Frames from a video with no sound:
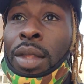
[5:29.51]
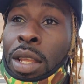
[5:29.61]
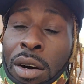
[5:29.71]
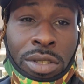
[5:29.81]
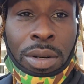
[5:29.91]
You
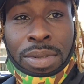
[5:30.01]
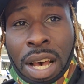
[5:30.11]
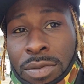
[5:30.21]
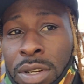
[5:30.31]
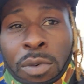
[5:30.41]
know,
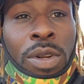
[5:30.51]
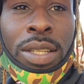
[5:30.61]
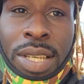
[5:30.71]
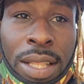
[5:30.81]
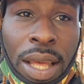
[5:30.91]
sometimes we don't want
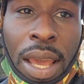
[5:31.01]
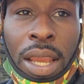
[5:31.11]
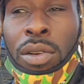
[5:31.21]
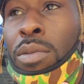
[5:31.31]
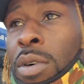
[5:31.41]
to take the
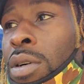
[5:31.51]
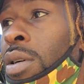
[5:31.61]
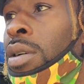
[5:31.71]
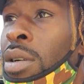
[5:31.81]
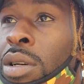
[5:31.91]
hate no
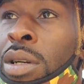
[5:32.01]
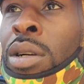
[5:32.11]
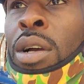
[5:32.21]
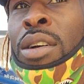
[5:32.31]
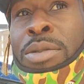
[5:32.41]
more.